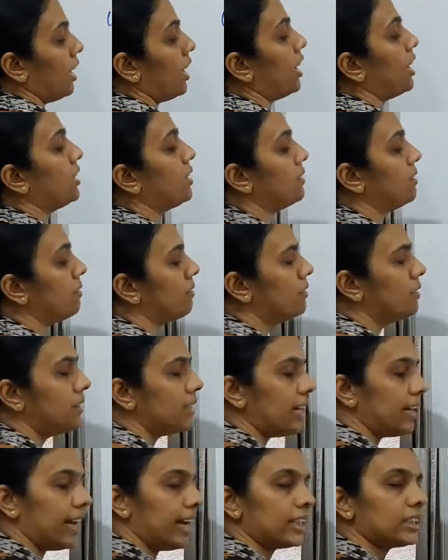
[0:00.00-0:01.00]

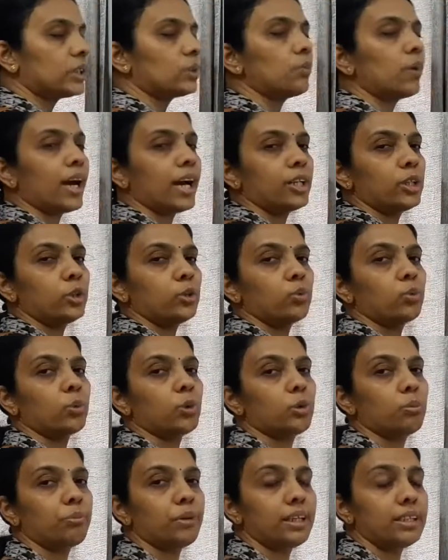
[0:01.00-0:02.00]
the X value
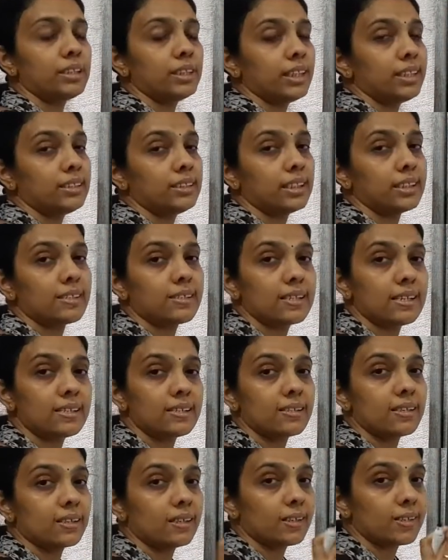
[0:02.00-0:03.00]
won't be changing
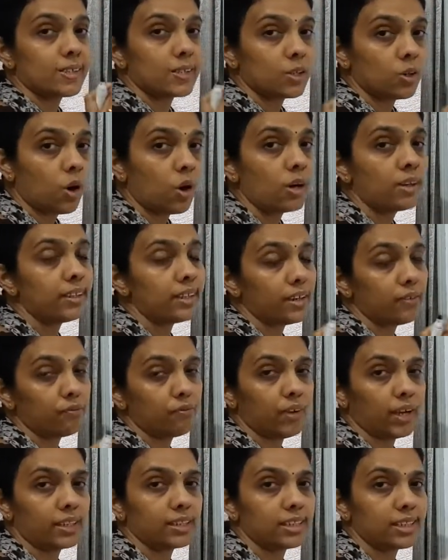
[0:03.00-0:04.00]
since it is not
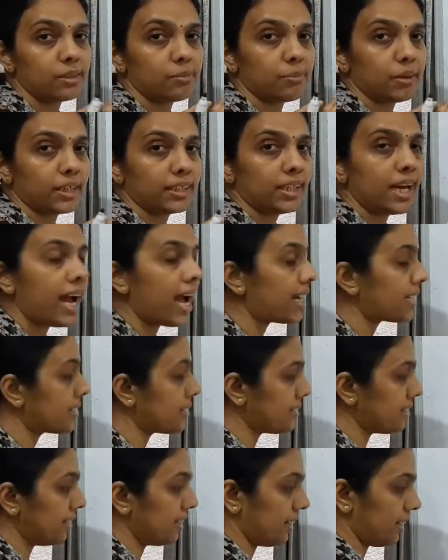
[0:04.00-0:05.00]
affected by the
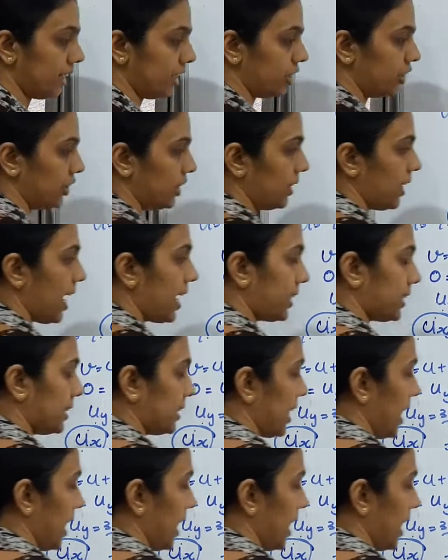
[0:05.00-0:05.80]
acceleration. X